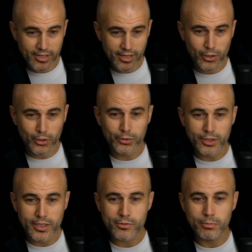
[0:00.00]
and
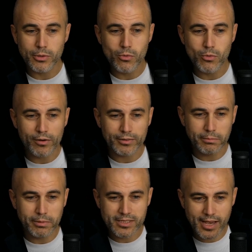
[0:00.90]
continues to be one of the
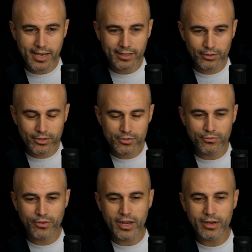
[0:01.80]
big sectors
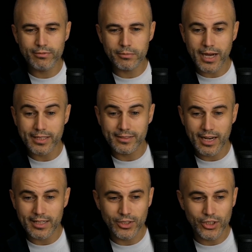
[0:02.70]
favored by
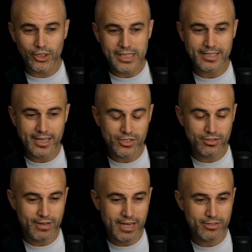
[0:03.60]
Italian early stage
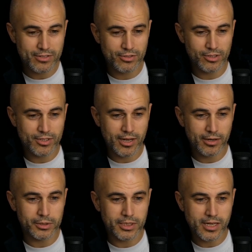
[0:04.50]
investors, I
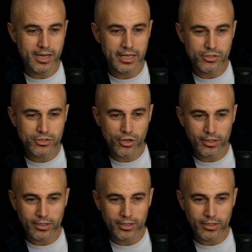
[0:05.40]
would say. So